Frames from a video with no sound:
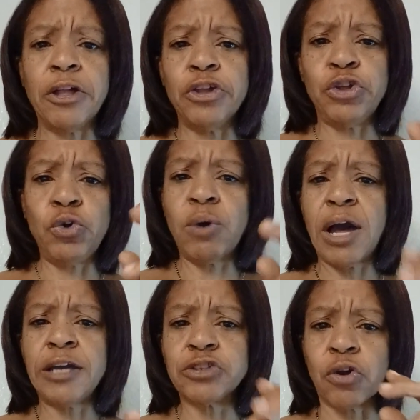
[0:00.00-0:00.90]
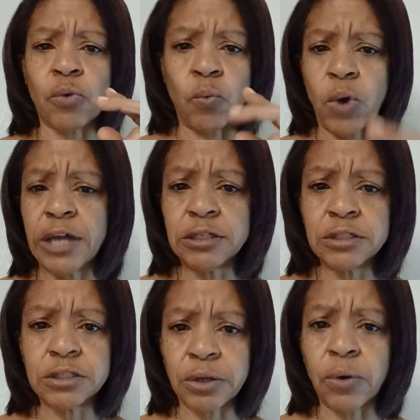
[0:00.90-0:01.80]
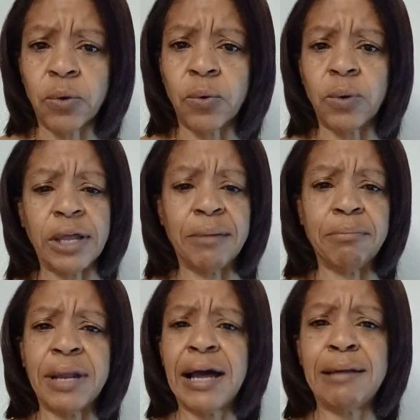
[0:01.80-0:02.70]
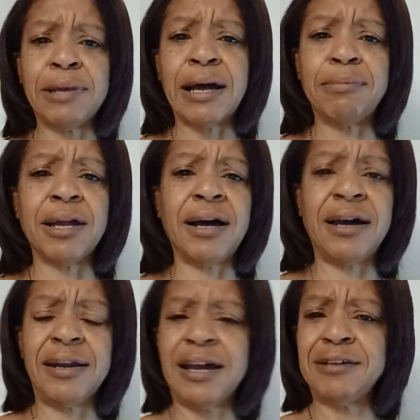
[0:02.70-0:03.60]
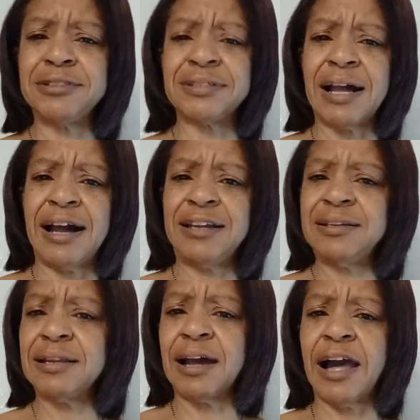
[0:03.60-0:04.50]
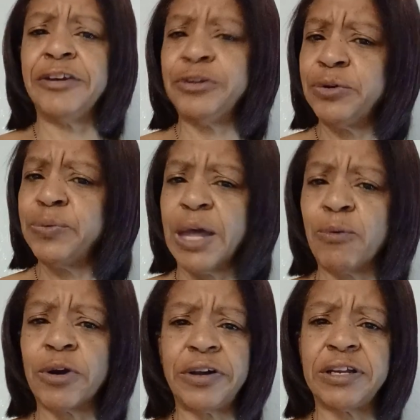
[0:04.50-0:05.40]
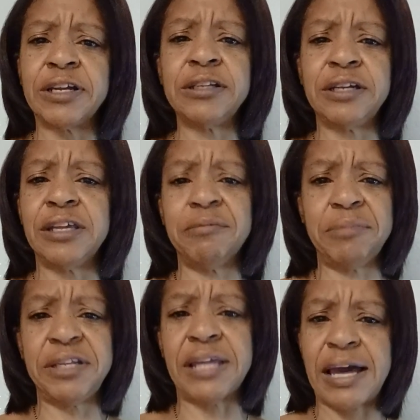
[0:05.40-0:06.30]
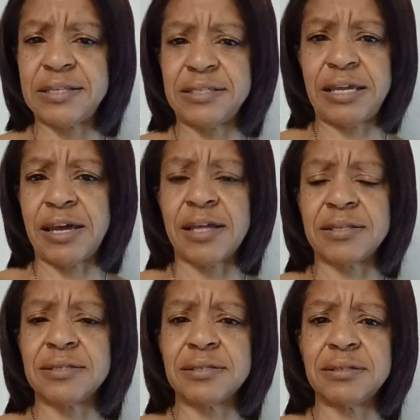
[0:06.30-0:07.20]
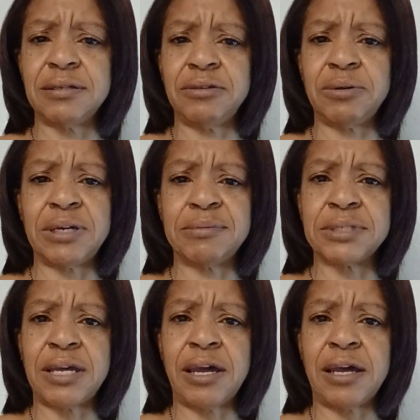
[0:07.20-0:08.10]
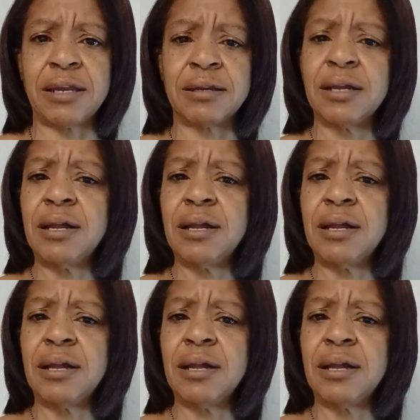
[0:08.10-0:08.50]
You guys are one soul and blah blah blah. And I knew they were gonna give me that stance. You know what I'm saying?